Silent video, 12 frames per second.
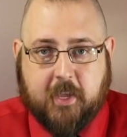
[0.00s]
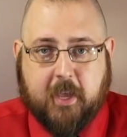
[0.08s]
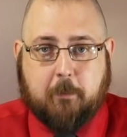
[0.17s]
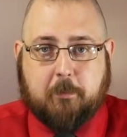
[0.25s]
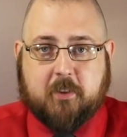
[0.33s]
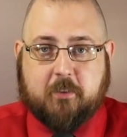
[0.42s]

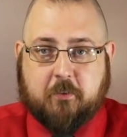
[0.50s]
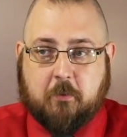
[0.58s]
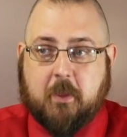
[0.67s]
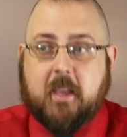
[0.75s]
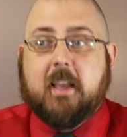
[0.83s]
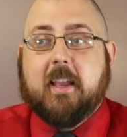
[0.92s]

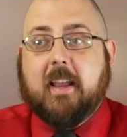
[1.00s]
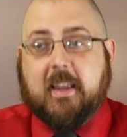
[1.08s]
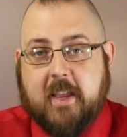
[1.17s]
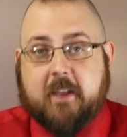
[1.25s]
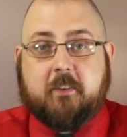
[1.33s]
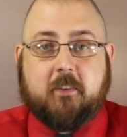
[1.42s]
capitalism,
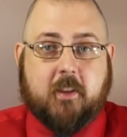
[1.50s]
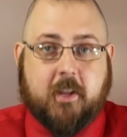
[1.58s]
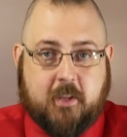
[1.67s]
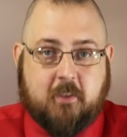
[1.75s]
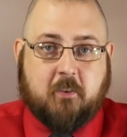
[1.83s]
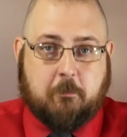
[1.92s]
yes,
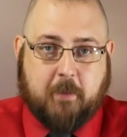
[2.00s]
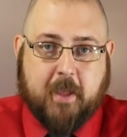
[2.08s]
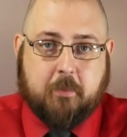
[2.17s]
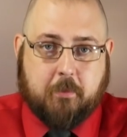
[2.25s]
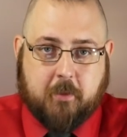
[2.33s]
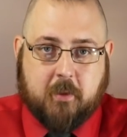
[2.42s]
it is a
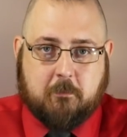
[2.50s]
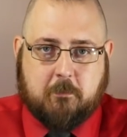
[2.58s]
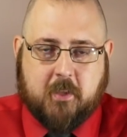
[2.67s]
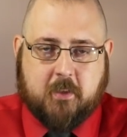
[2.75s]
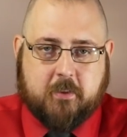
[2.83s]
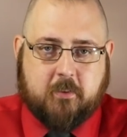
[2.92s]
bad thing,
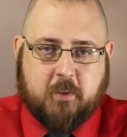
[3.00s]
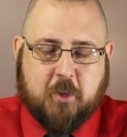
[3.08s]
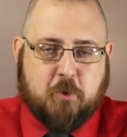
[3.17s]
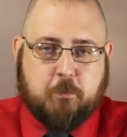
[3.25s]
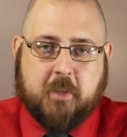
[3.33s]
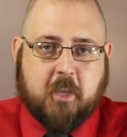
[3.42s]
because
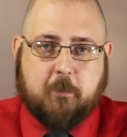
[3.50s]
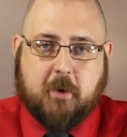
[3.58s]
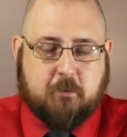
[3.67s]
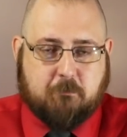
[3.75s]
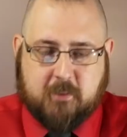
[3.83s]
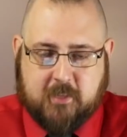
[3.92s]
then you become
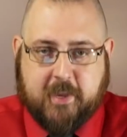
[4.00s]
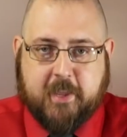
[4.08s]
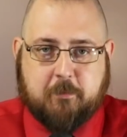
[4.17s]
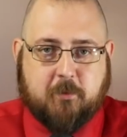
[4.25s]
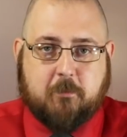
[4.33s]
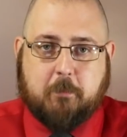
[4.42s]

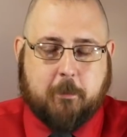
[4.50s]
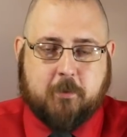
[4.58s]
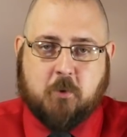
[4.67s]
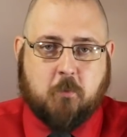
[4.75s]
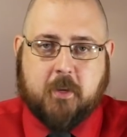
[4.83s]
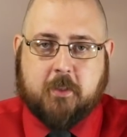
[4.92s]
unreliable, people
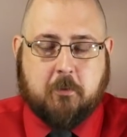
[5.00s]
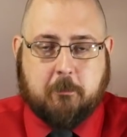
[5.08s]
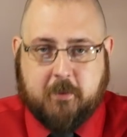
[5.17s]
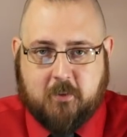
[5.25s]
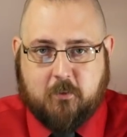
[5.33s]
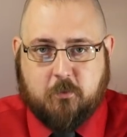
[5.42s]
don't want to do
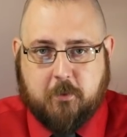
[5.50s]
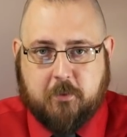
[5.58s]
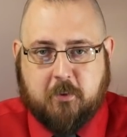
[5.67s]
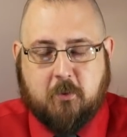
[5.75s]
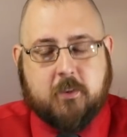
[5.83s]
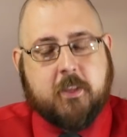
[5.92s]
business
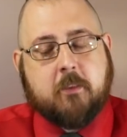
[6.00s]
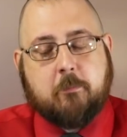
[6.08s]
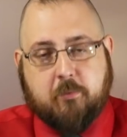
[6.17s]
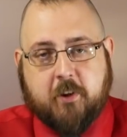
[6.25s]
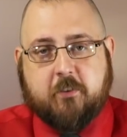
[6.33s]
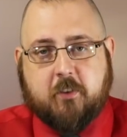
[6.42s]
with you, and then the
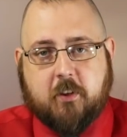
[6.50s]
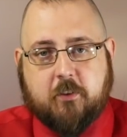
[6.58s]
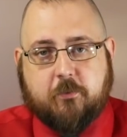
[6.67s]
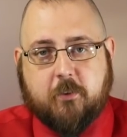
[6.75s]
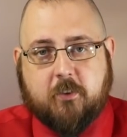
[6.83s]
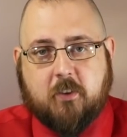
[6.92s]
BRICS
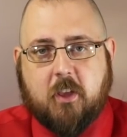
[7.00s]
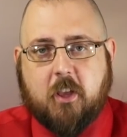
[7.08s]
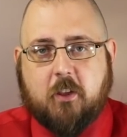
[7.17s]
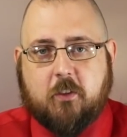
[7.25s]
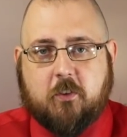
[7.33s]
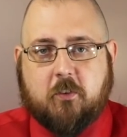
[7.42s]
countries
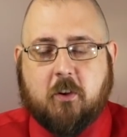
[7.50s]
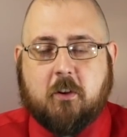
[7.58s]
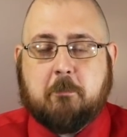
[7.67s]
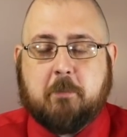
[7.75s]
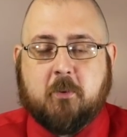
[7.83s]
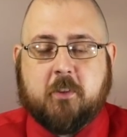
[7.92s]

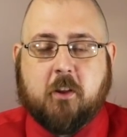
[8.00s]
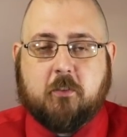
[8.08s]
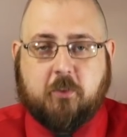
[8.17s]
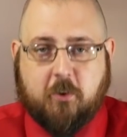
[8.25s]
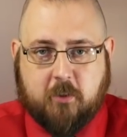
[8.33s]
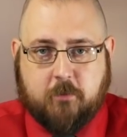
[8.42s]
start building
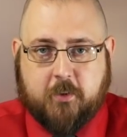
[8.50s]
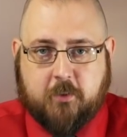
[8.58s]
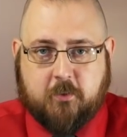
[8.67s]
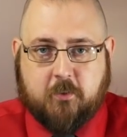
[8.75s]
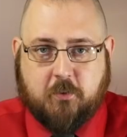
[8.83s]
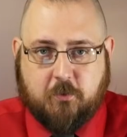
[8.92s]
alternative
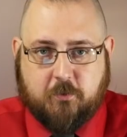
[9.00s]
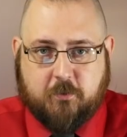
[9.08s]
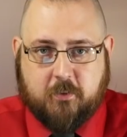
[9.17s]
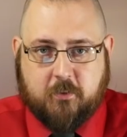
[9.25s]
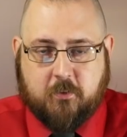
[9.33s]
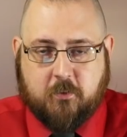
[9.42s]

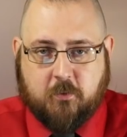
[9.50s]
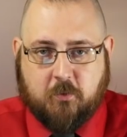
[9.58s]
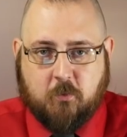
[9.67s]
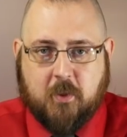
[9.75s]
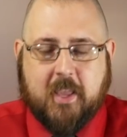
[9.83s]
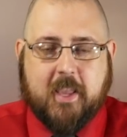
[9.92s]
institutions
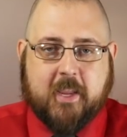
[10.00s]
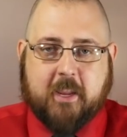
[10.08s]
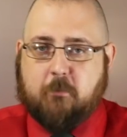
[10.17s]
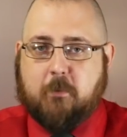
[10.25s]
to get